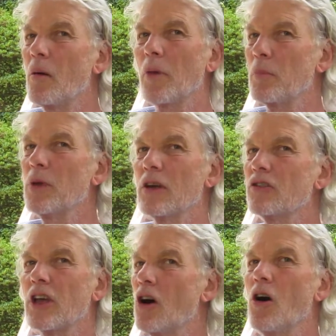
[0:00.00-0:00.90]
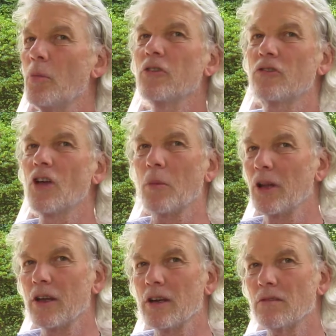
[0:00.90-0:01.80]
my PSA almost
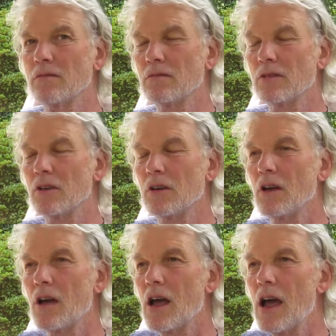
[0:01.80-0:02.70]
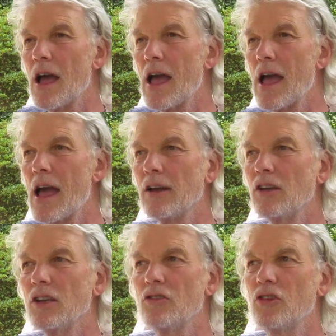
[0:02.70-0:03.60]
doubling. And he